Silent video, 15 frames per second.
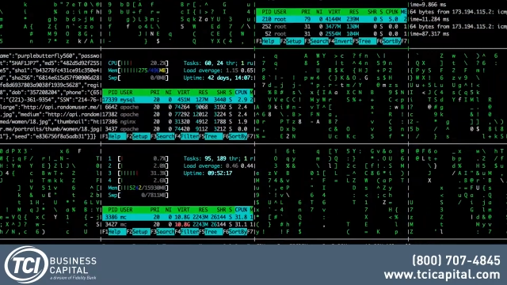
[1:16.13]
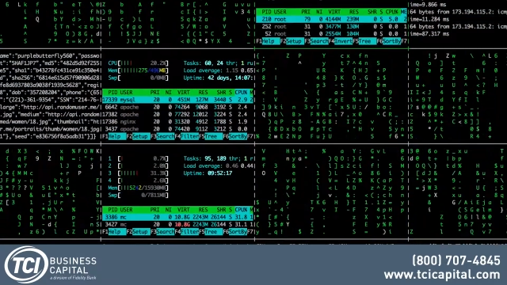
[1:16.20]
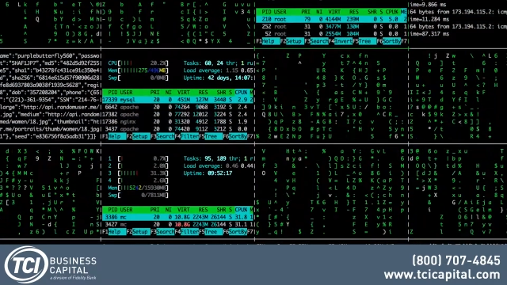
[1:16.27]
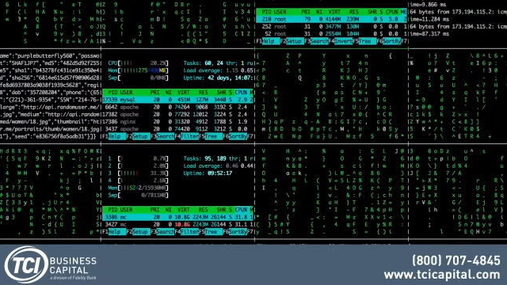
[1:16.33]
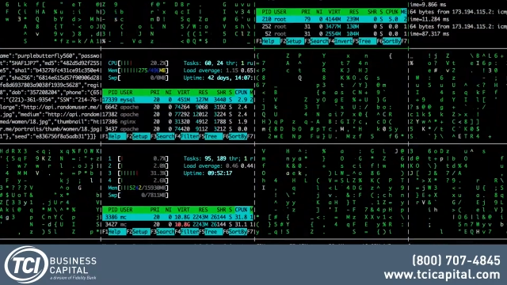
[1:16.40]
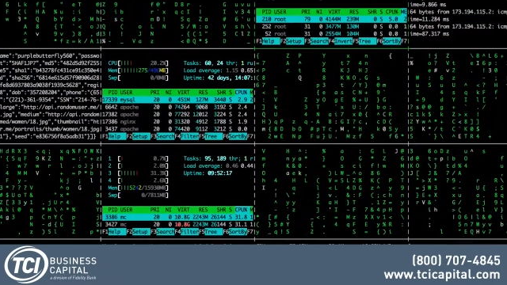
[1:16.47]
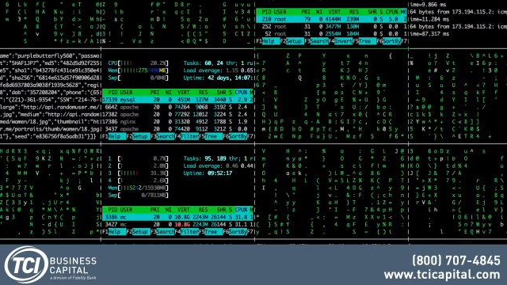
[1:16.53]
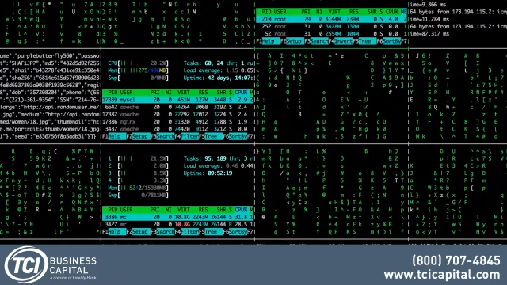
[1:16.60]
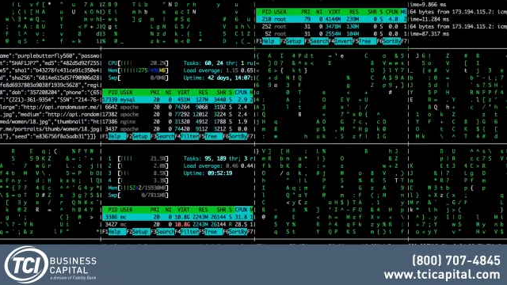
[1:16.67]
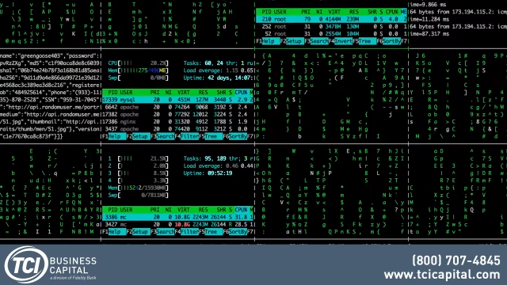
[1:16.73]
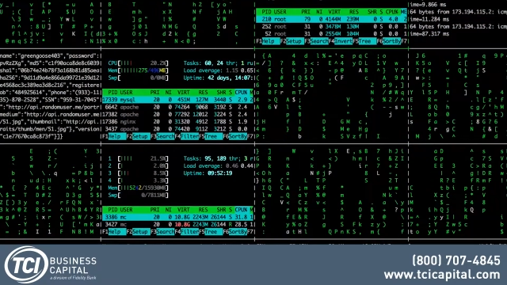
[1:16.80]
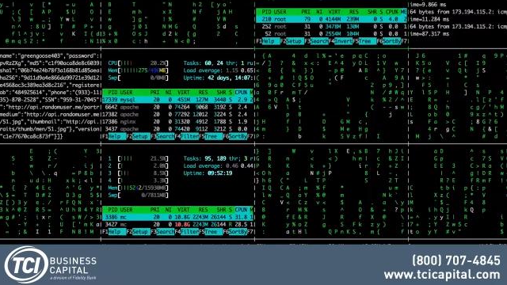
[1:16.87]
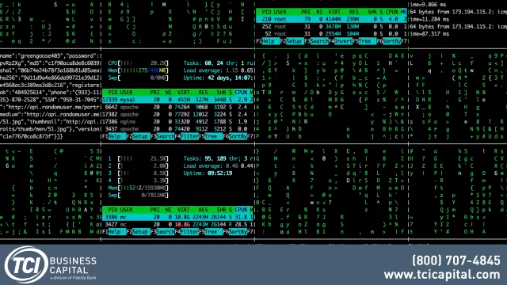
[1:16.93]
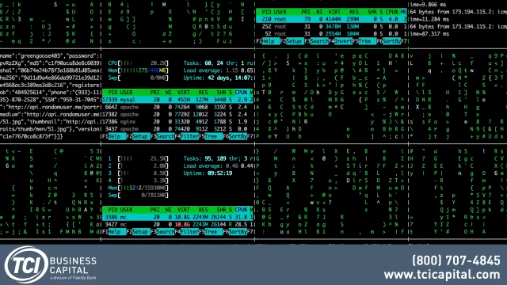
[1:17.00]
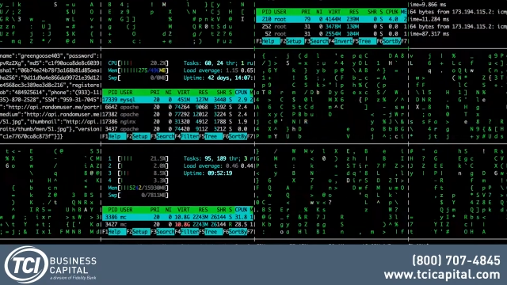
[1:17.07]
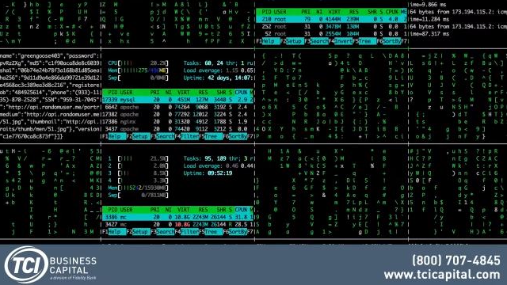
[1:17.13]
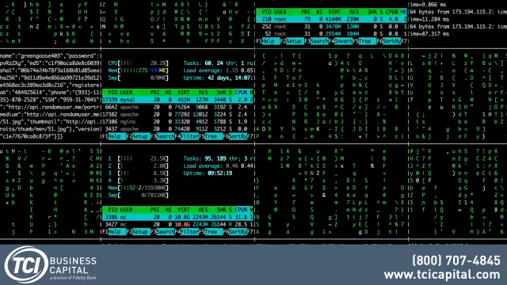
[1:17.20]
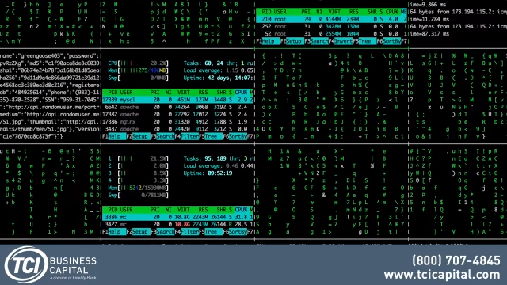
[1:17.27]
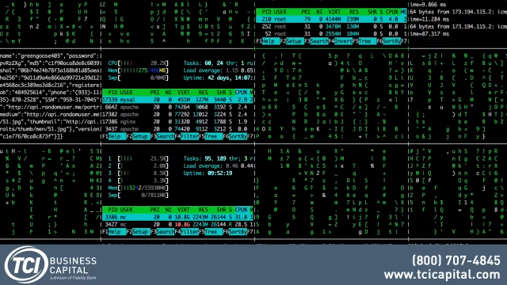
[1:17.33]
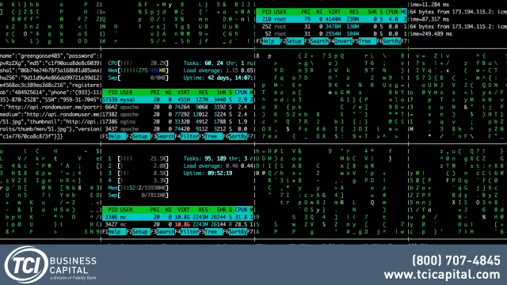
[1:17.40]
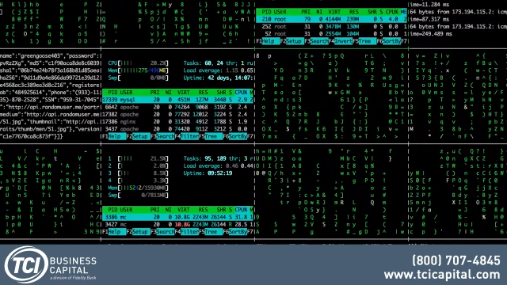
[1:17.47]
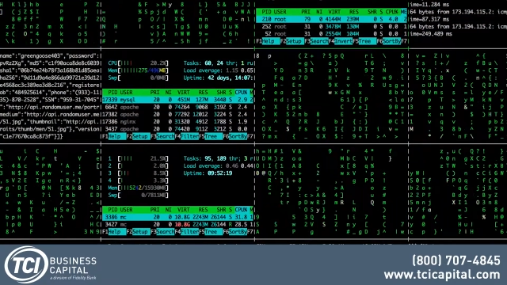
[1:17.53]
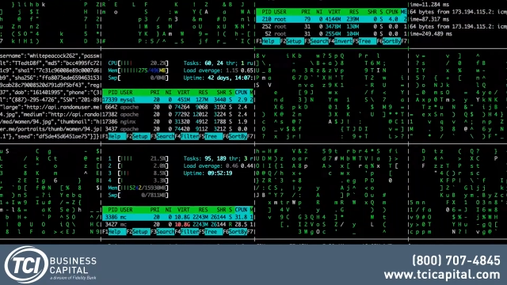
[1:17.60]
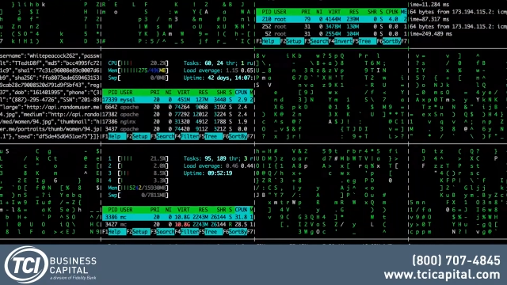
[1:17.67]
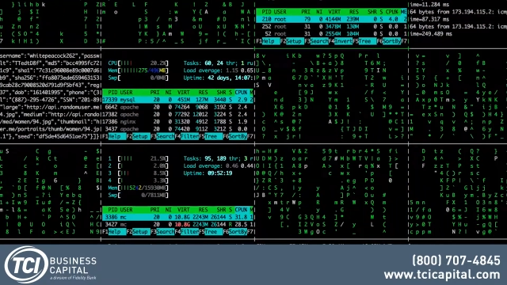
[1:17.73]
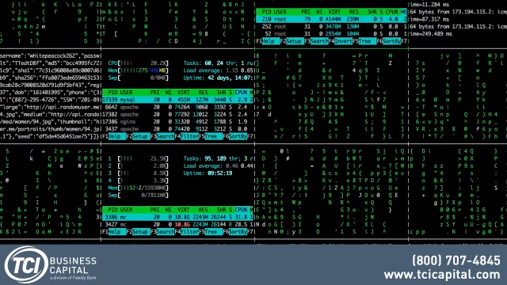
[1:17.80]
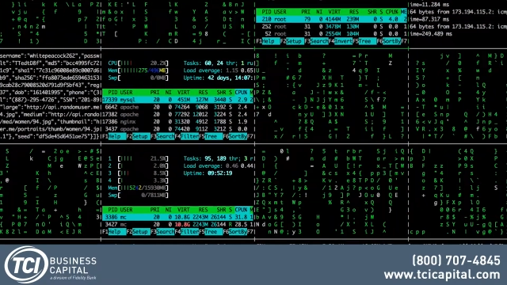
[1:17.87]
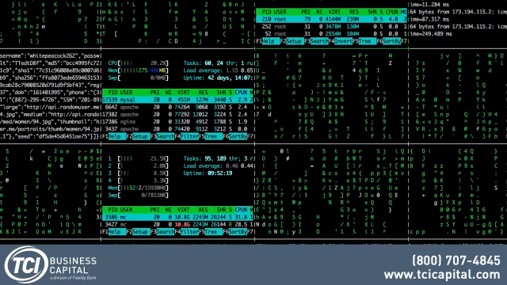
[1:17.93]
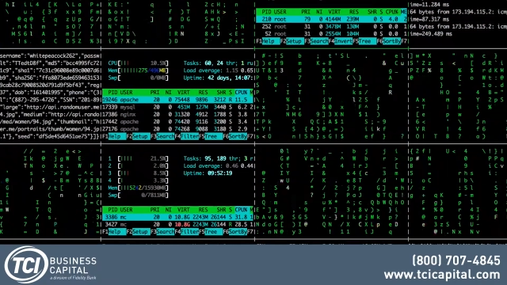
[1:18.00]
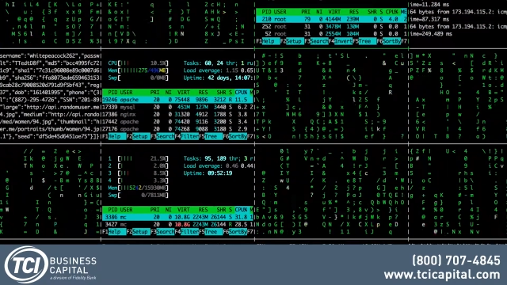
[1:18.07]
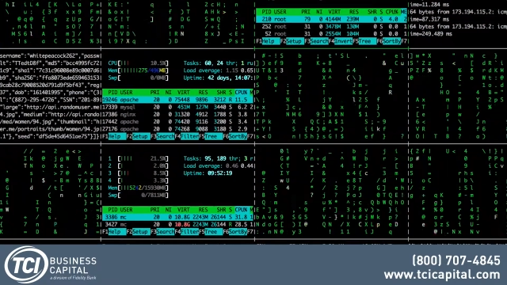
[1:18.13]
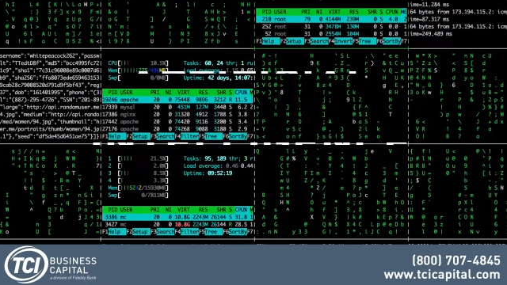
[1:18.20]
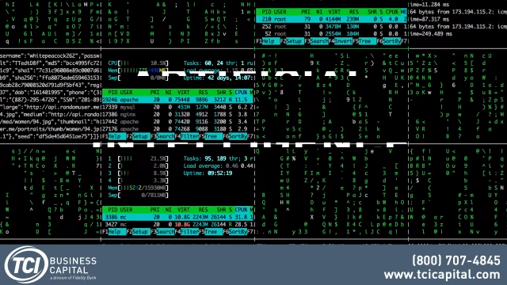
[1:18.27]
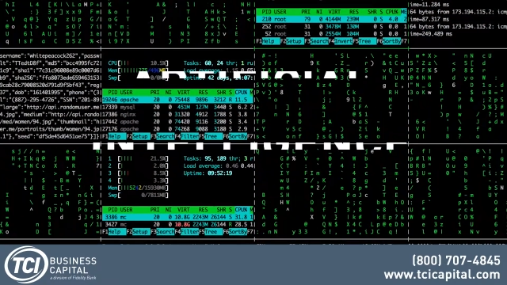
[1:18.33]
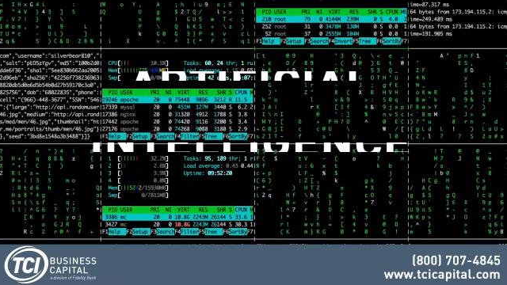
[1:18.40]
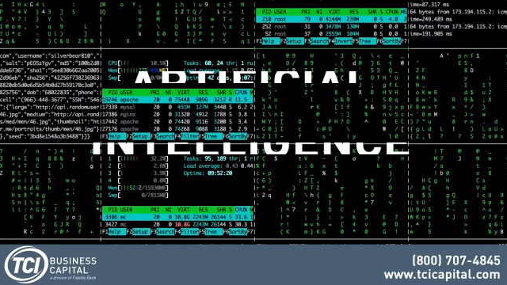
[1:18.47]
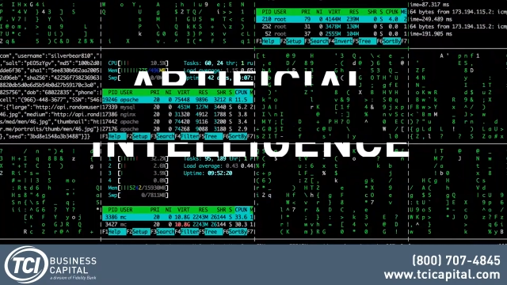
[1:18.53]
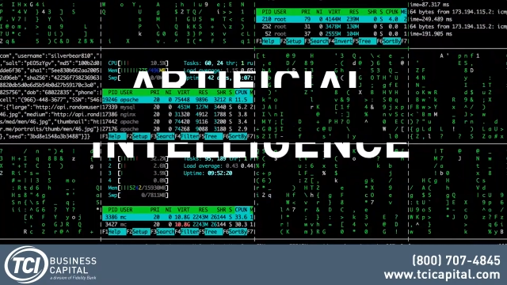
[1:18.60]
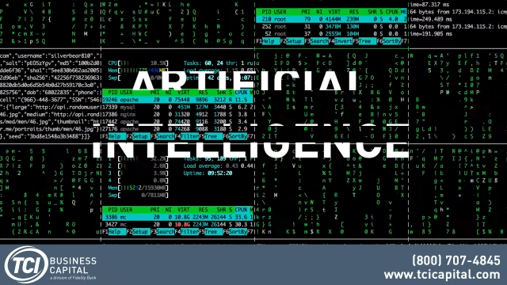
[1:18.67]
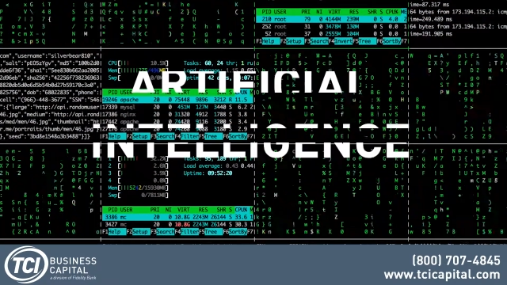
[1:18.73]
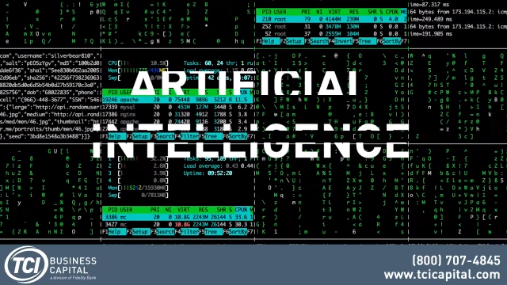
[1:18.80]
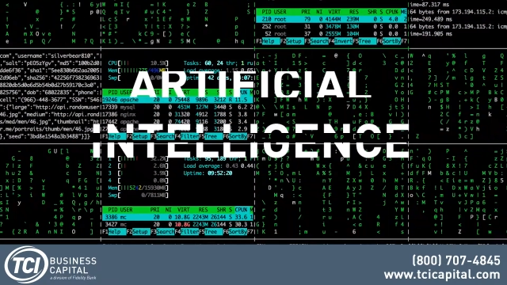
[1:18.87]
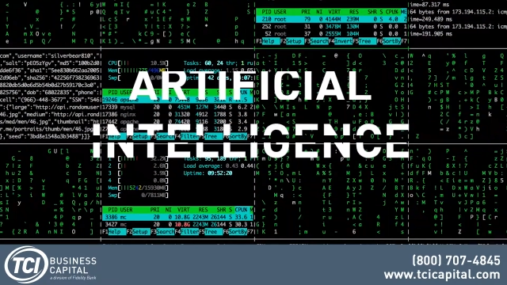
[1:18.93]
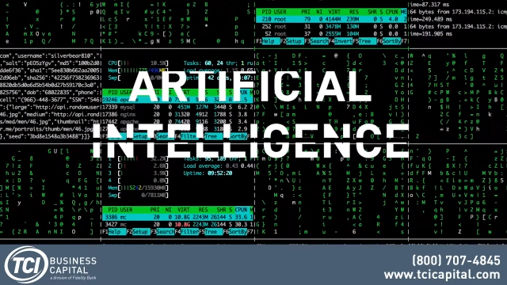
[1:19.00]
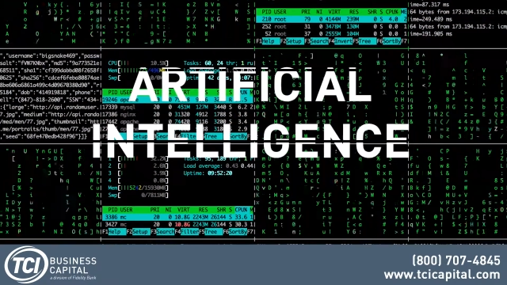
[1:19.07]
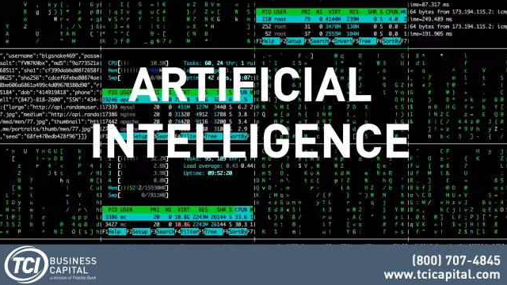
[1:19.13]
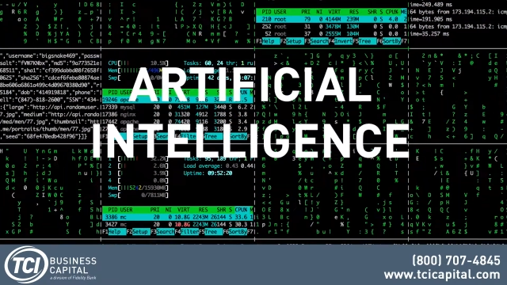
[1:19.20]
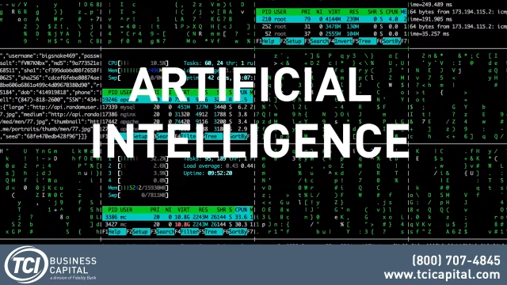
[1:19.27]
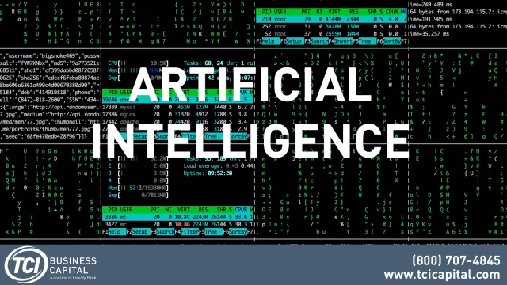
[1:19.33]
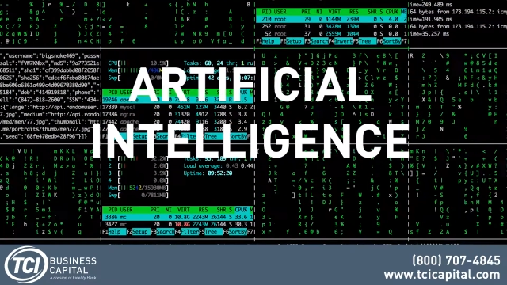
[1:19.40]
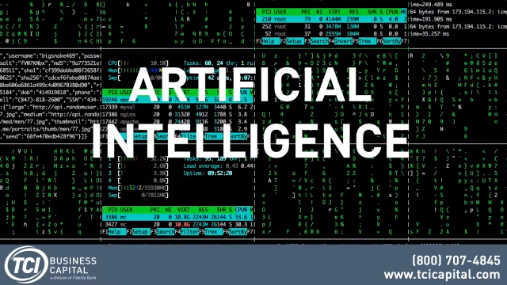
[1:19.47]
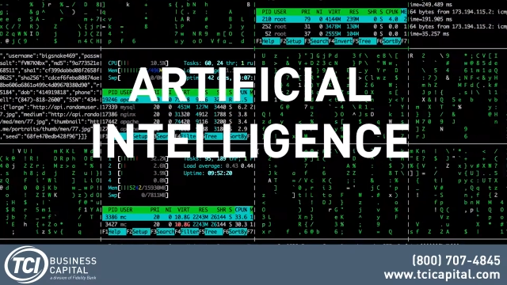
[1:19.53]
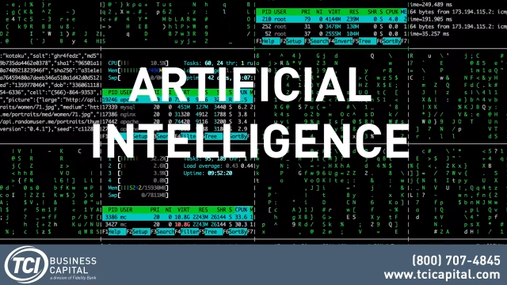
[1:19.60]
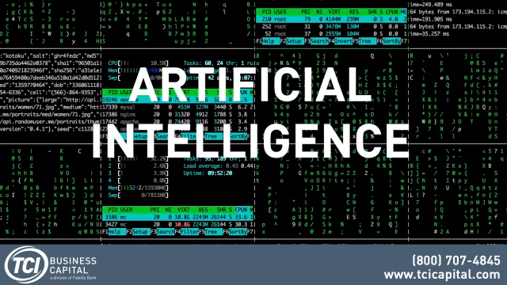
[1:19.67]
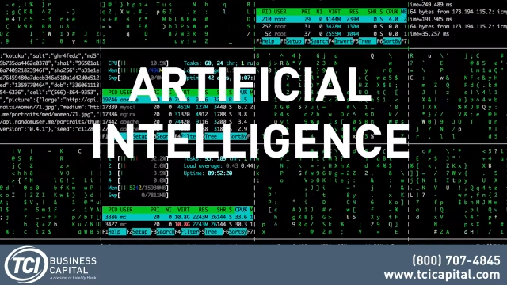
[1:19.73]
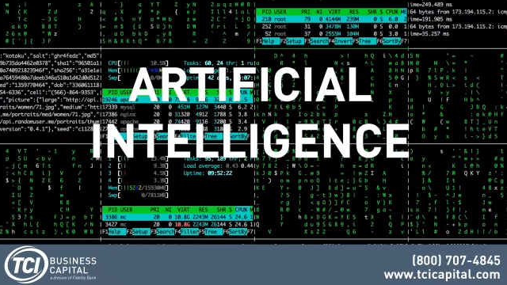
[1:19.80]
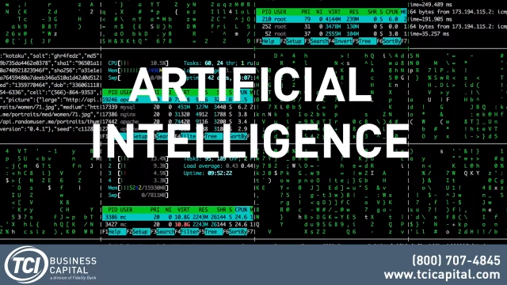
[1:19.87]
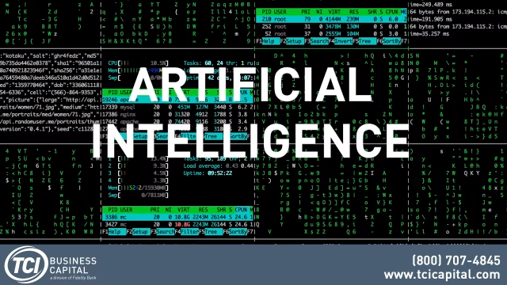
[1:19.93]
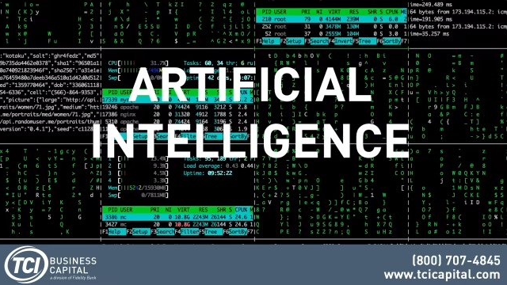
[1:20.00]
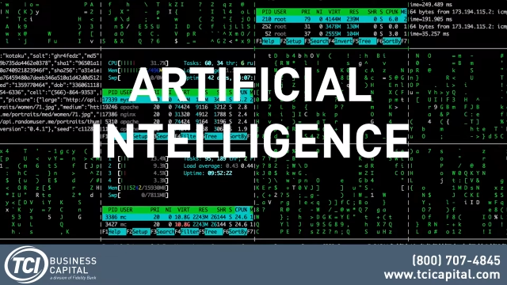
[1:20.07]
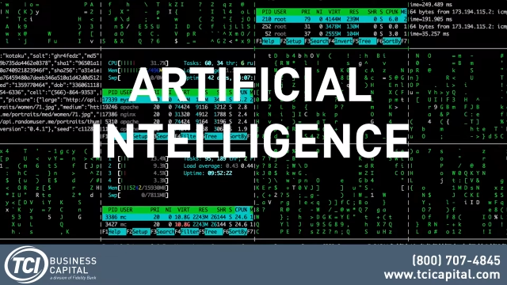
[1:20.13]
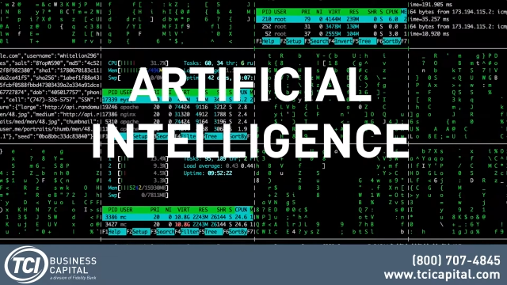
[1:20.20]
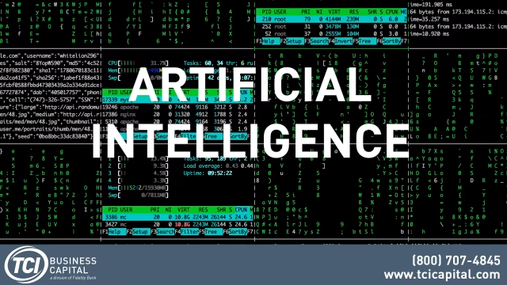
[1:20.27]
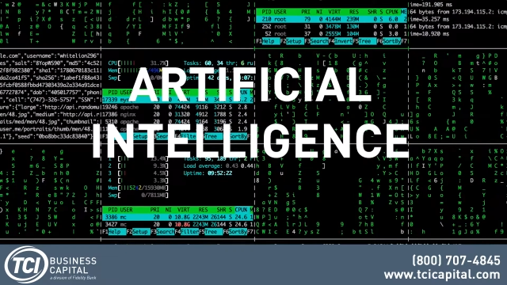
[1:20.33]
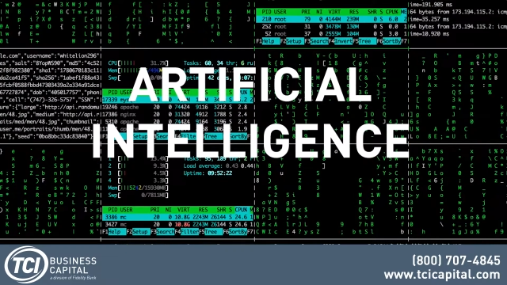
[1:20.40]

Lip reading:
(no speaker visible)